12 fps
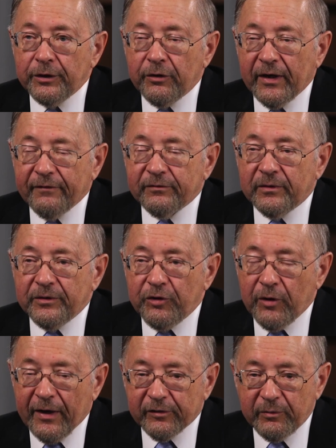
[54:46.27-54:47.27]
You
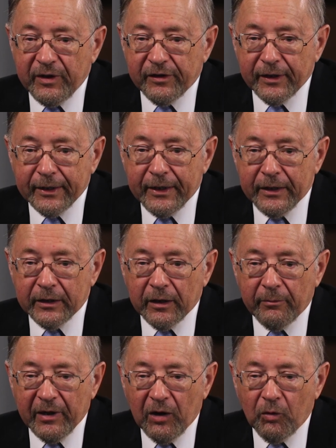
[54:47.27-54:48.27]
have to be thinking
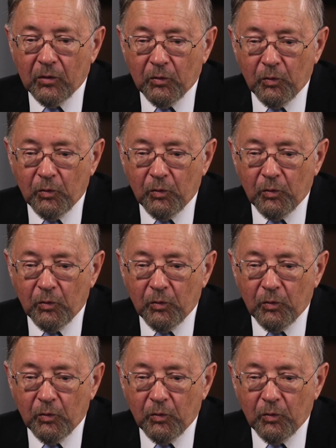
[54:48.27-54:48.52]
about